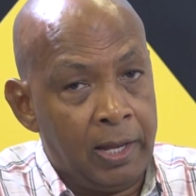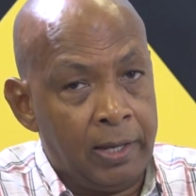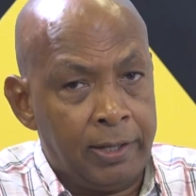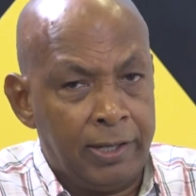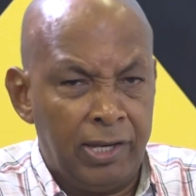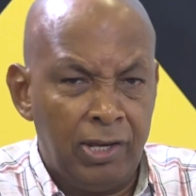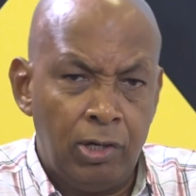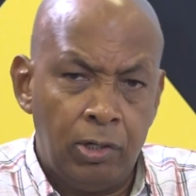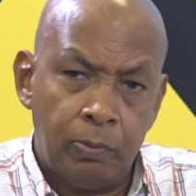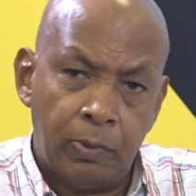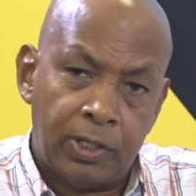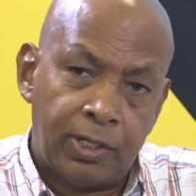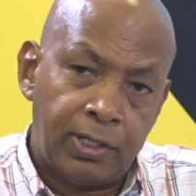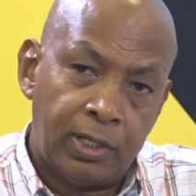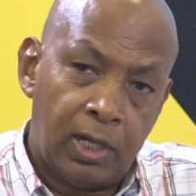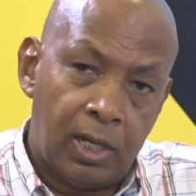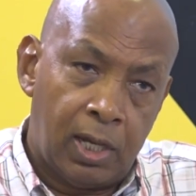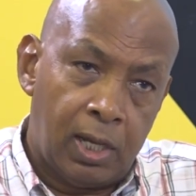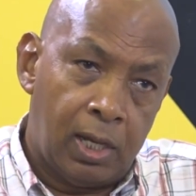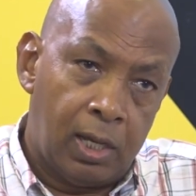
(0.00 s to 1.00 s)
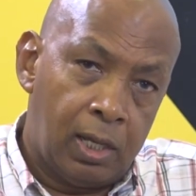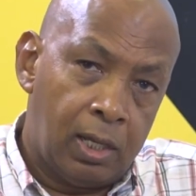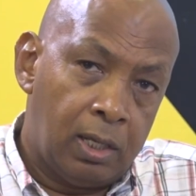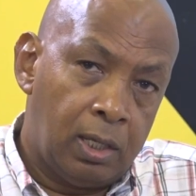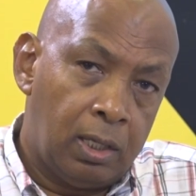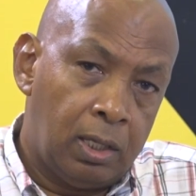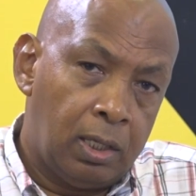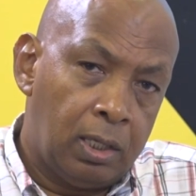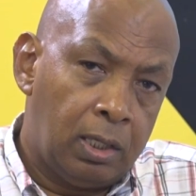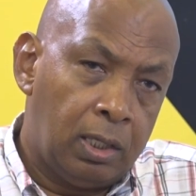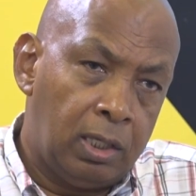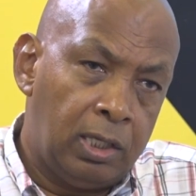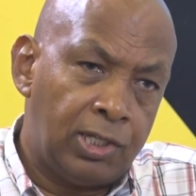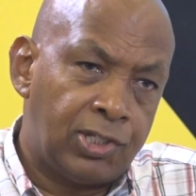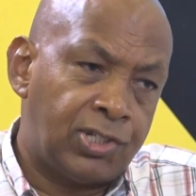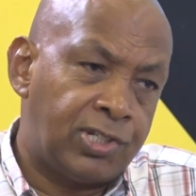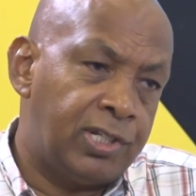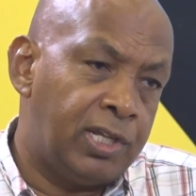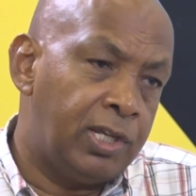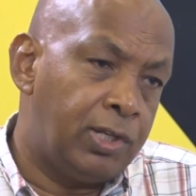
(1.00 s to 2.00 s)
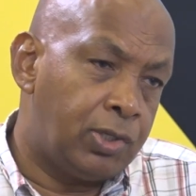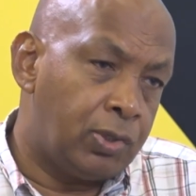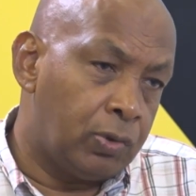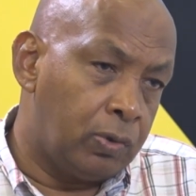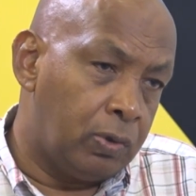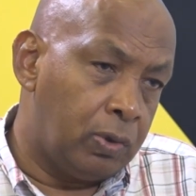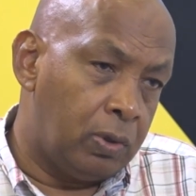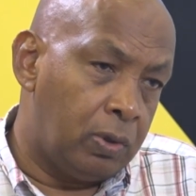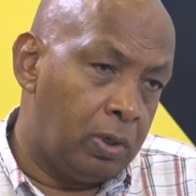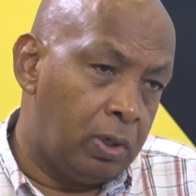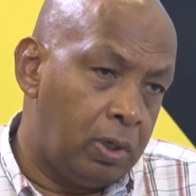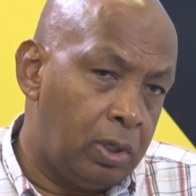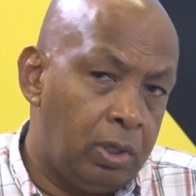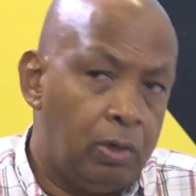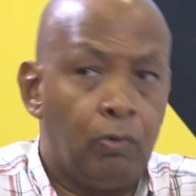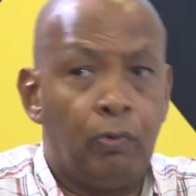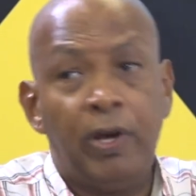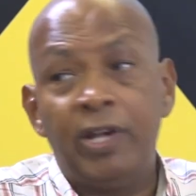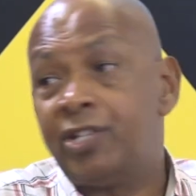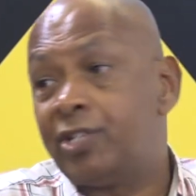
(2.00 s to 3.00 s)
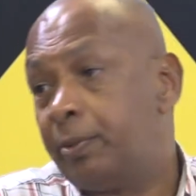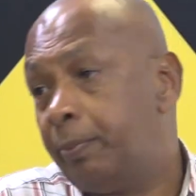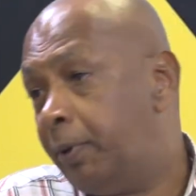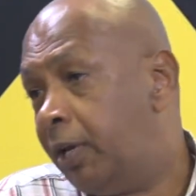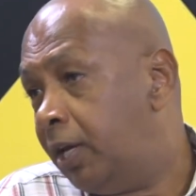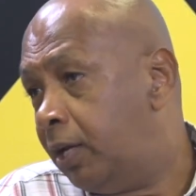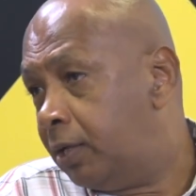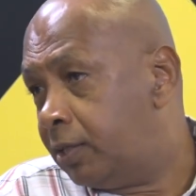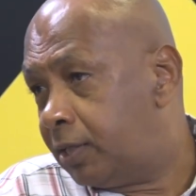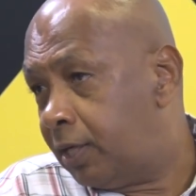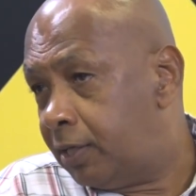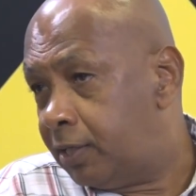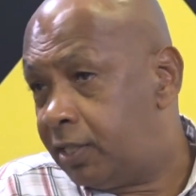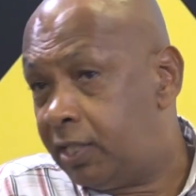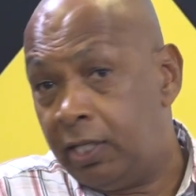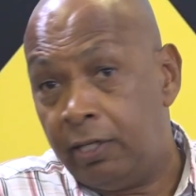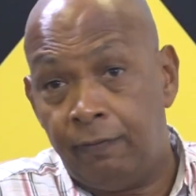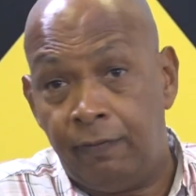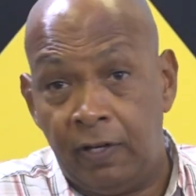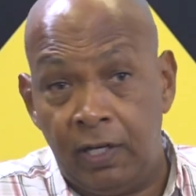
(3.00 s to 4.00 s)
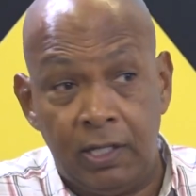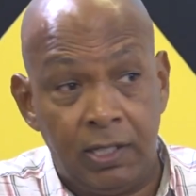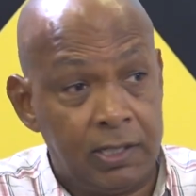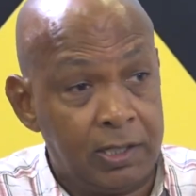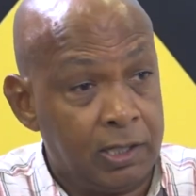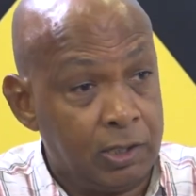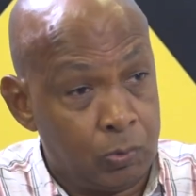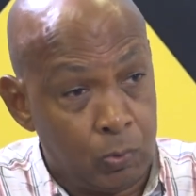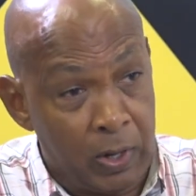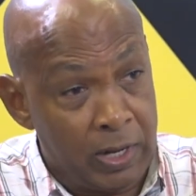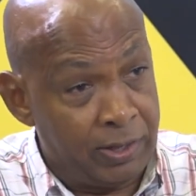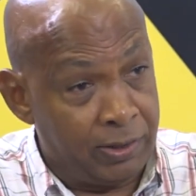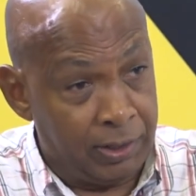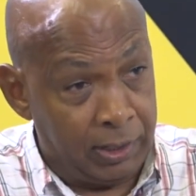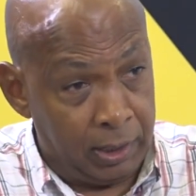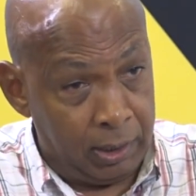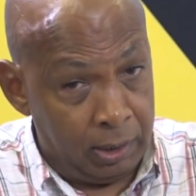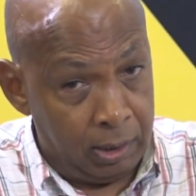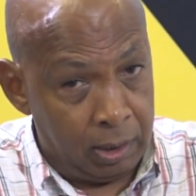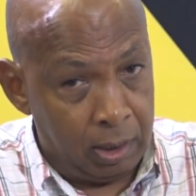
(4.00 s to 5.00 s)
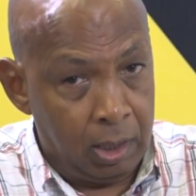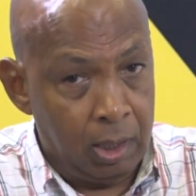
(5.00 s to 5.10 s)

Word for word: and you know what, uh, listening to the resumes and CVs is one right, thing.